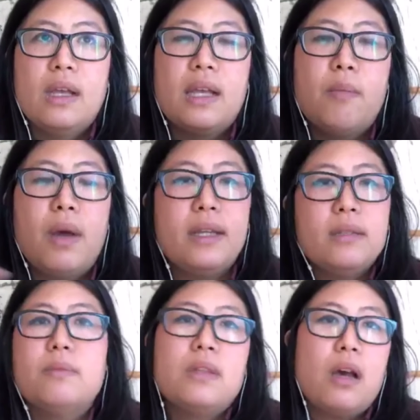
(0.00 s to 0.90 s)
it
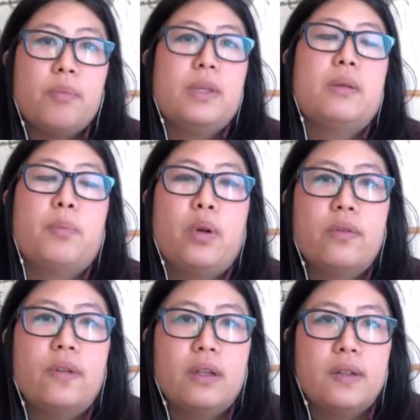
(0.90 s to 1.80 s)
might not be
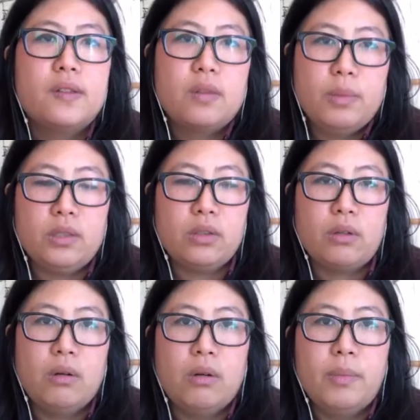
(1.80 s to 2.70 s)
perfectly
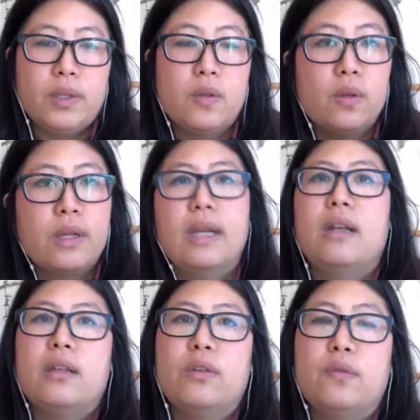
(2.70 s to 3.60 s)
symmetrical, but you look at
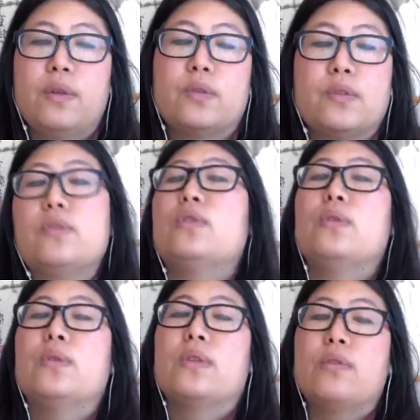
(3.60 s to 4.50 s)
it, you feel
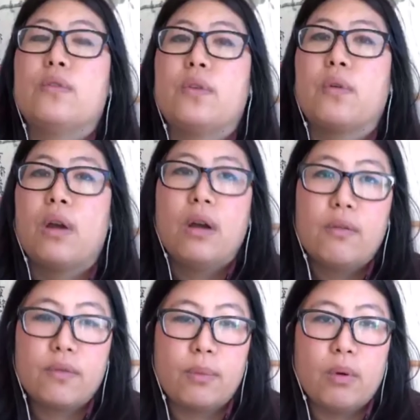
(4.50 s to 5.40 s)
soothed, you feel
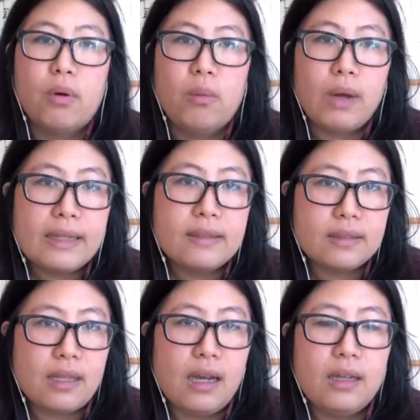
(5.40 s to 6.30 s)
comfortable. Why is
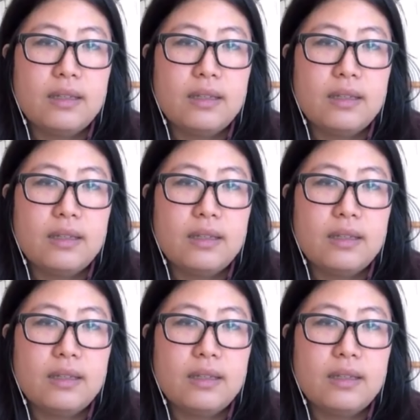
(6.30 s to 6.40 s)
that?